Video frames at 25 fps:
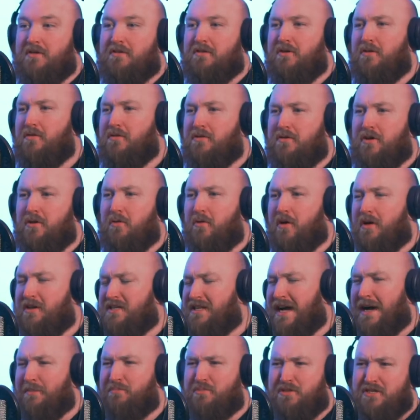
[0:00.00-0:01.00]
you you
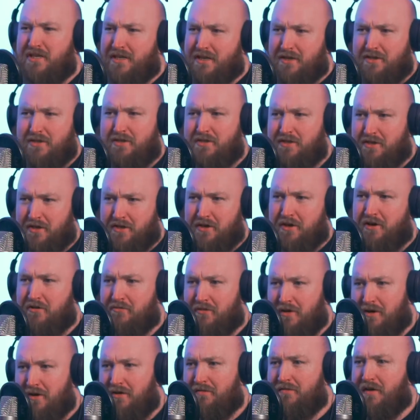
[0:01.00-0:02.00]
adapted to the
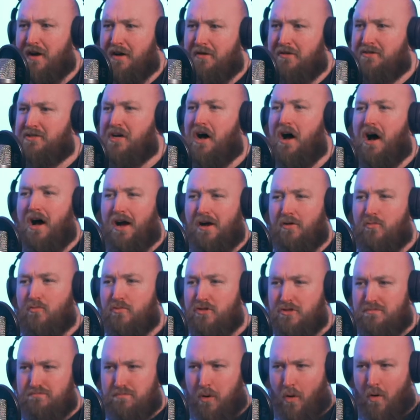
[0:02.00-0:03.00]
coronavirus? I
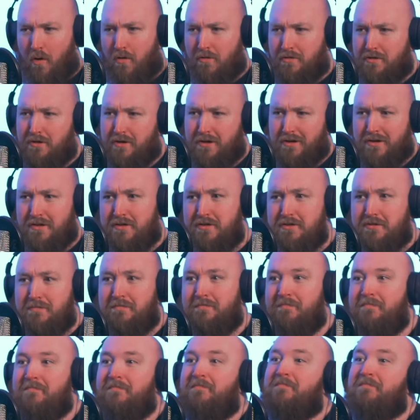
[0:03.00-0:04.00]
was born in it. But